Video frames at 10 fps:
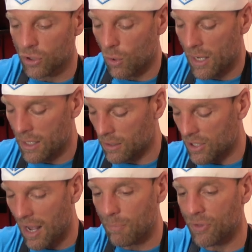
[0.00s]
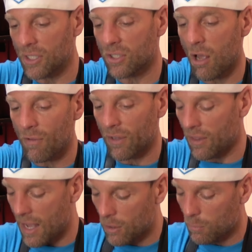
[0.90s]
go ahead and top this off, and
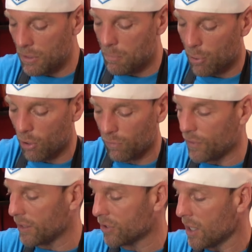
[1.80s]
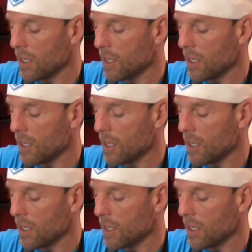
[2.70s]
that'll be perfect.